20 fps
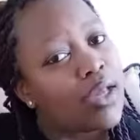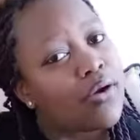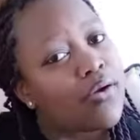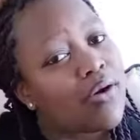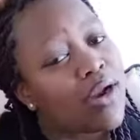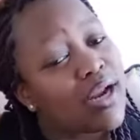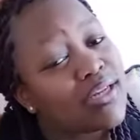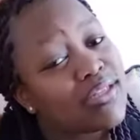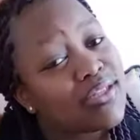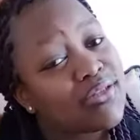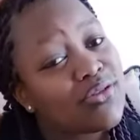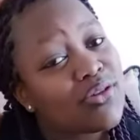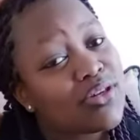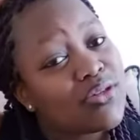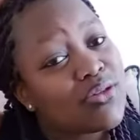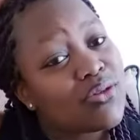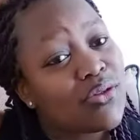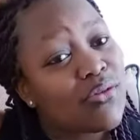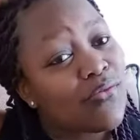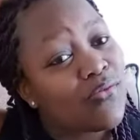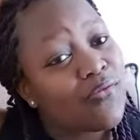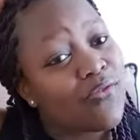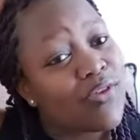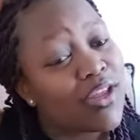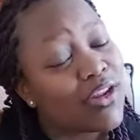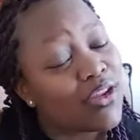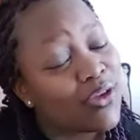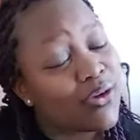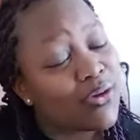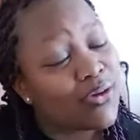right straight to the
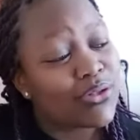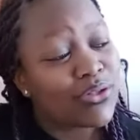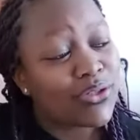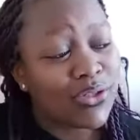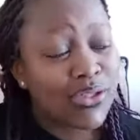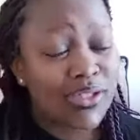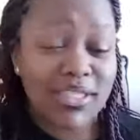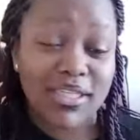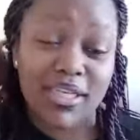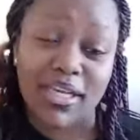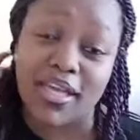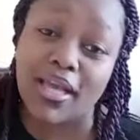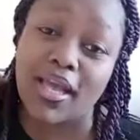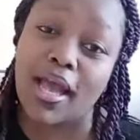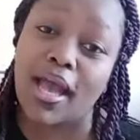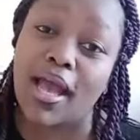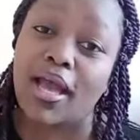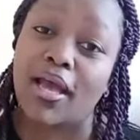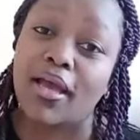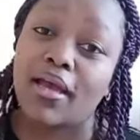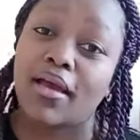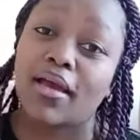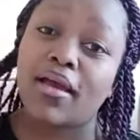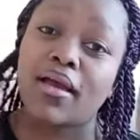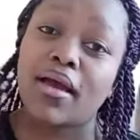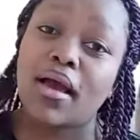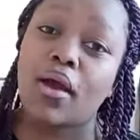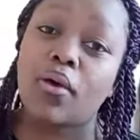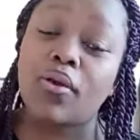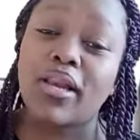video today,
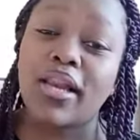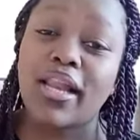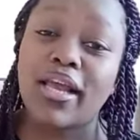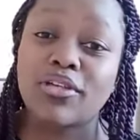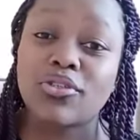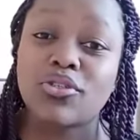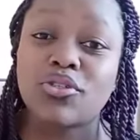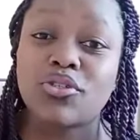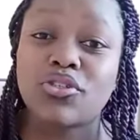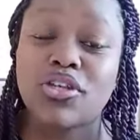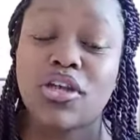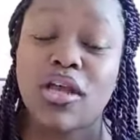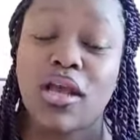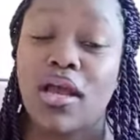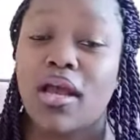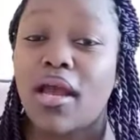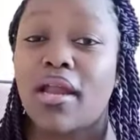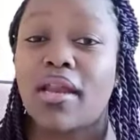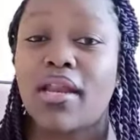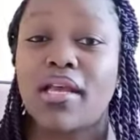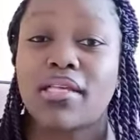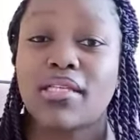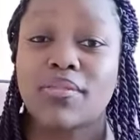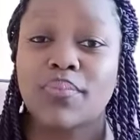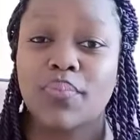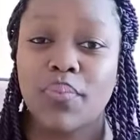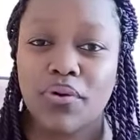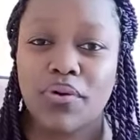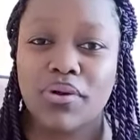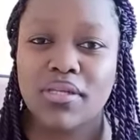I would like to share an
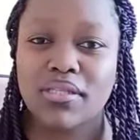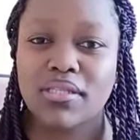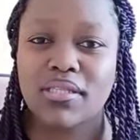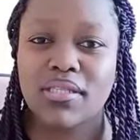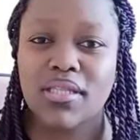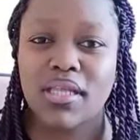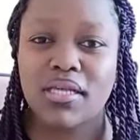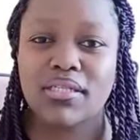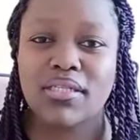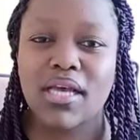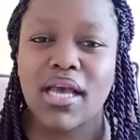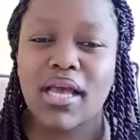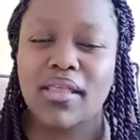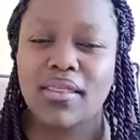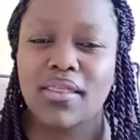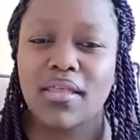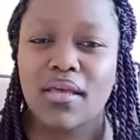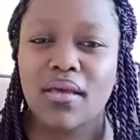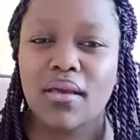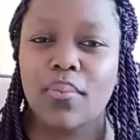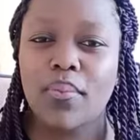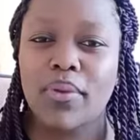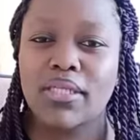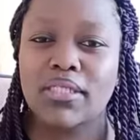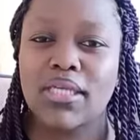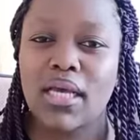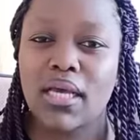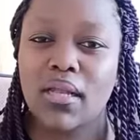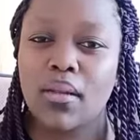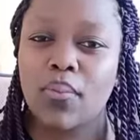experience that I think might
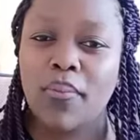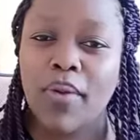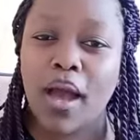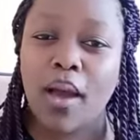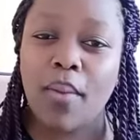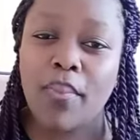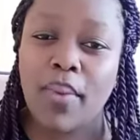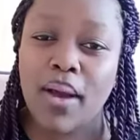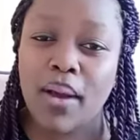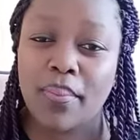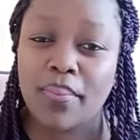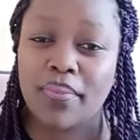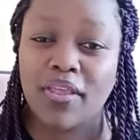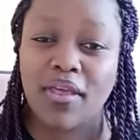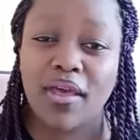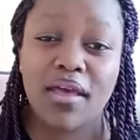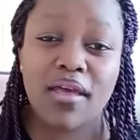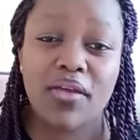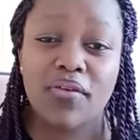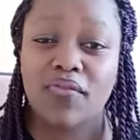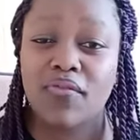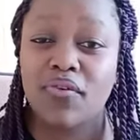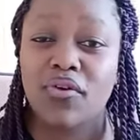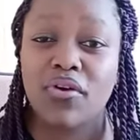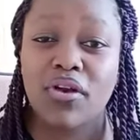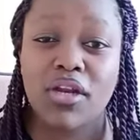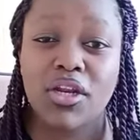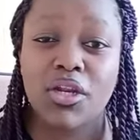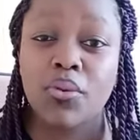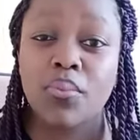help a mom there if you're
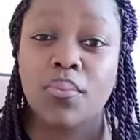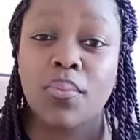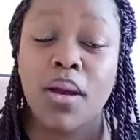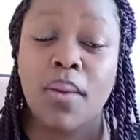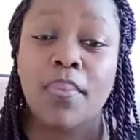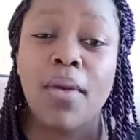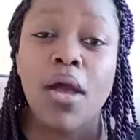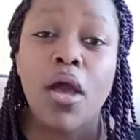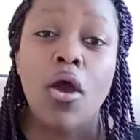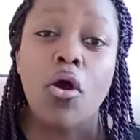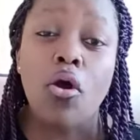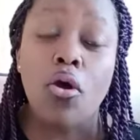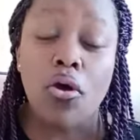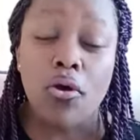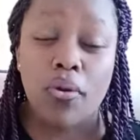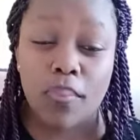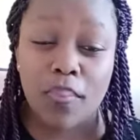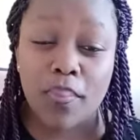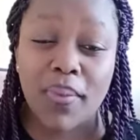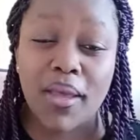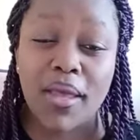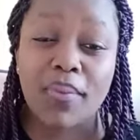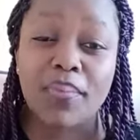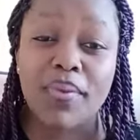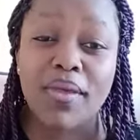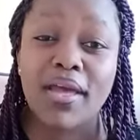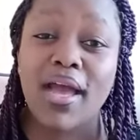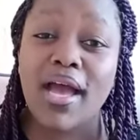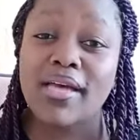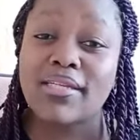a new mom or
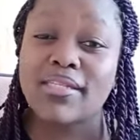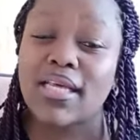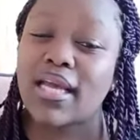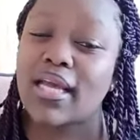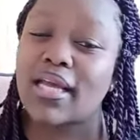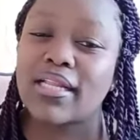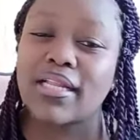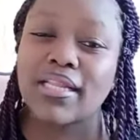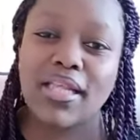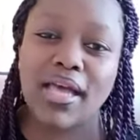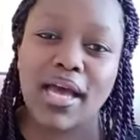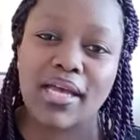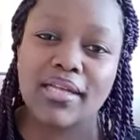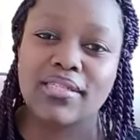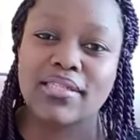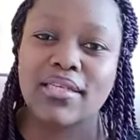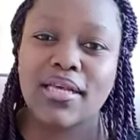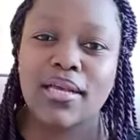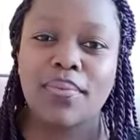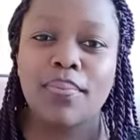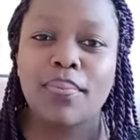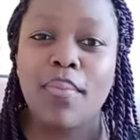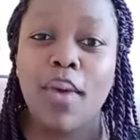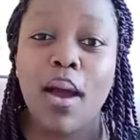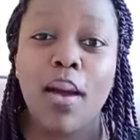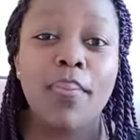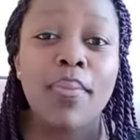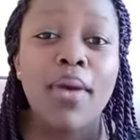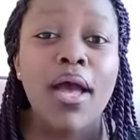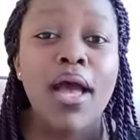maybe a second, third time
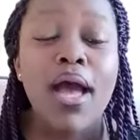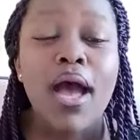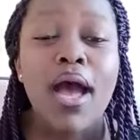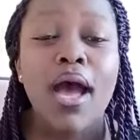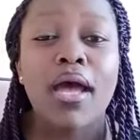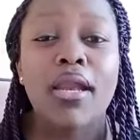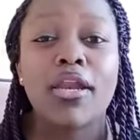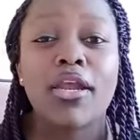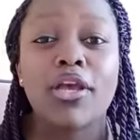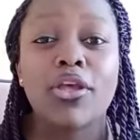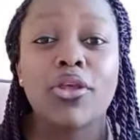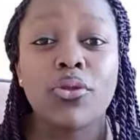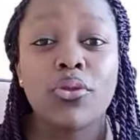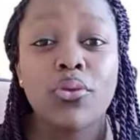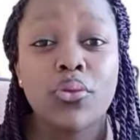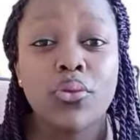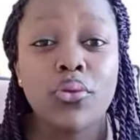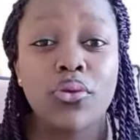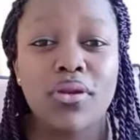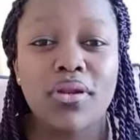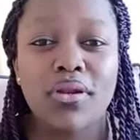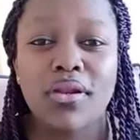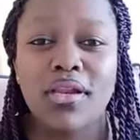mom and you